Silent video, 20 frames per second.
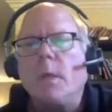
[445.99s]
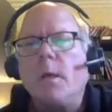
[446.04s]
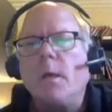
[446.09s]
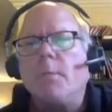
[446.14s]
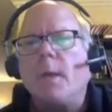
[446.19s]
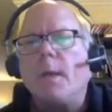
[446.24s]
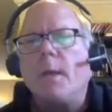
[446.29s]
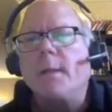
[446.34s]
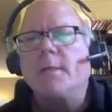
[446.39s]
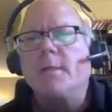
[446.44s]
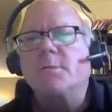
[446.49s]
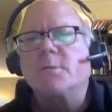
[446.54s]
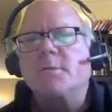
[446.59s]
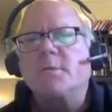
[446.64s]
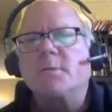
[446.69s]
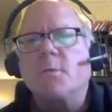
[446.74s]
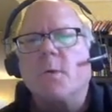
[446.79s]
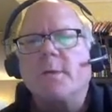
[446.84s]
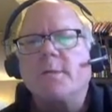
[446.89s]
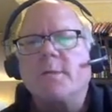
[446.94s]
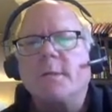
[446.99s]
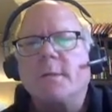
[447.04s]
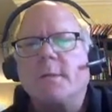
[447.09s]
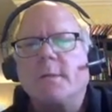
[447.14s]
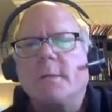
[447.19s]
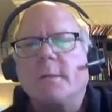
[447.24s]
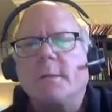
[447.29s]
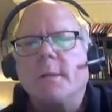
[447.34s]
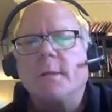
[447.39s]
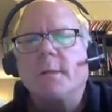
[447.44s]
My guess was 20.
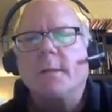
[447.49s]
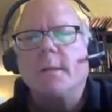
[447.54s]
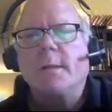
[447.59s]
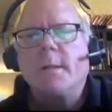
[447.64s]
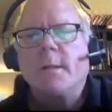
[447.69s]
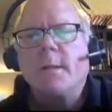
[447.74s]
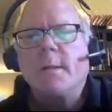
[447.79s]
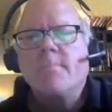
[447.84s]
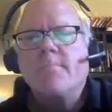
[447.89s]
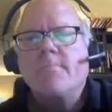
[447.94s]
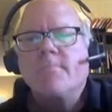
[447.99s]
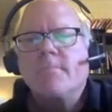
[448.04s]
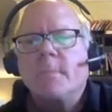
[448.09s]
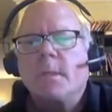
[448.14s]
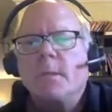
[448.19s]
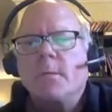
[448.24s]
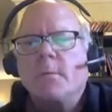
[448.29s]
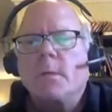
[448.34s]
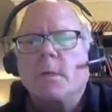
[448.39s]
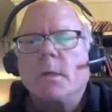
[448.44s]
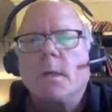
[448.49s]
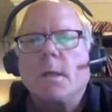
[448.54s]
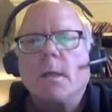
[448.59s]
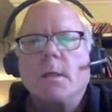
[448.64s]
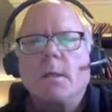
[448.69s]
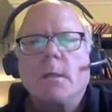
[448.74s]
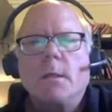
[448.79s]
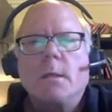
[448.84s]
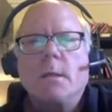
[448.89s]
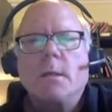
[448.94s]
Okay.